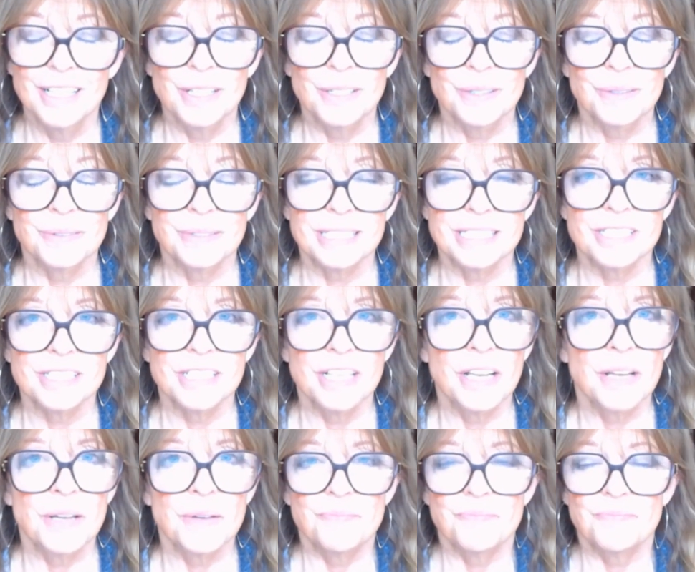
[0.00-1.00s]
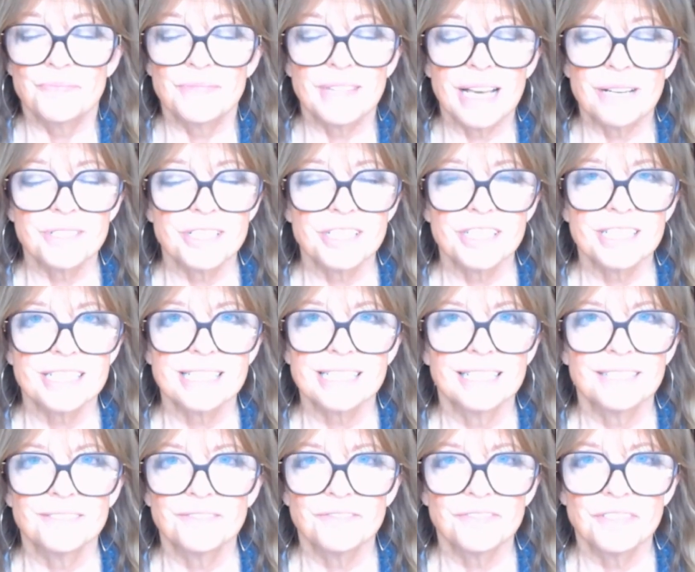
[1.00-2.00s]
which that was just a
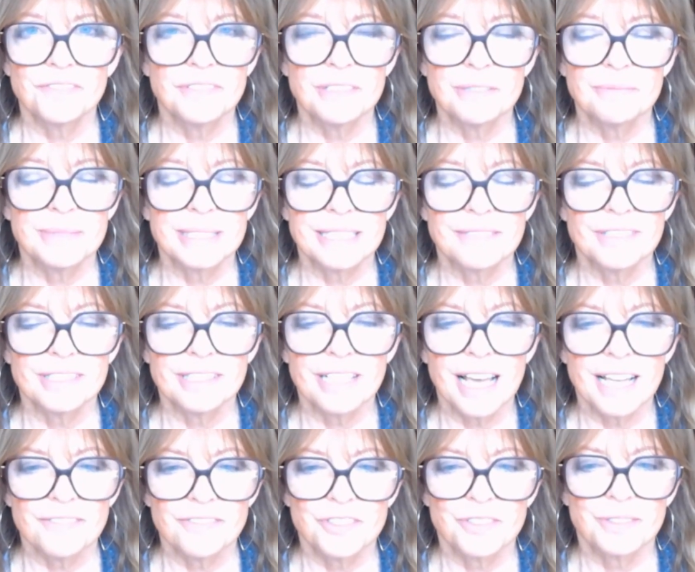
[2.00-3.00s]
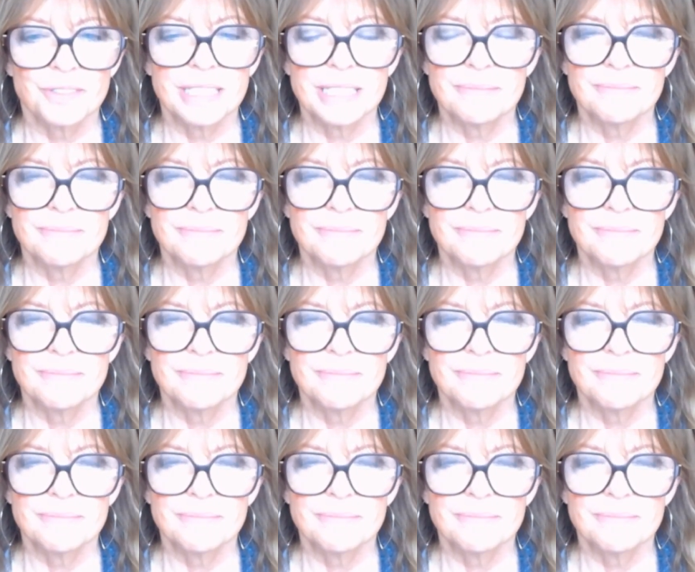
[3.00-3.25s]
fulfillment of a life dream,